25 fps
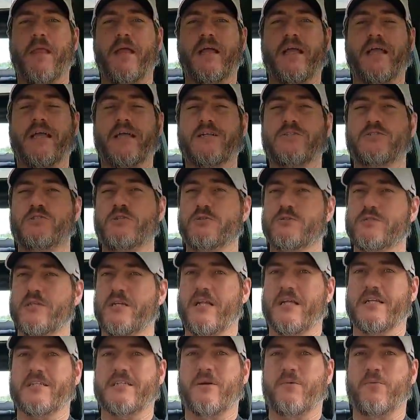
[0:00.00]
and
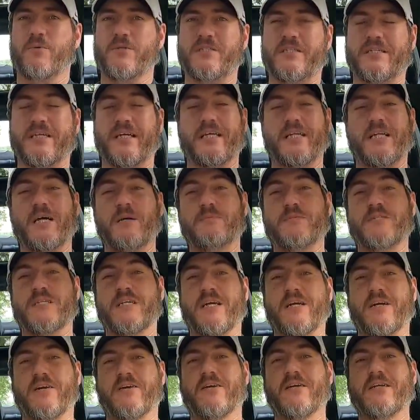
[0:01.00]
usually, like I said, once I get up
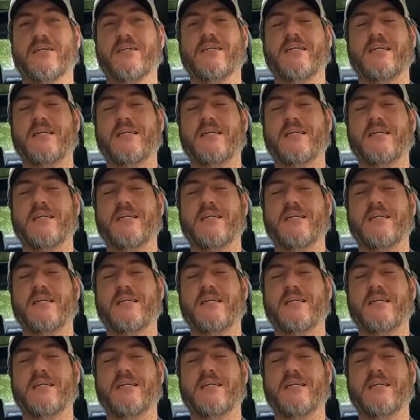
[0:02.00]
there,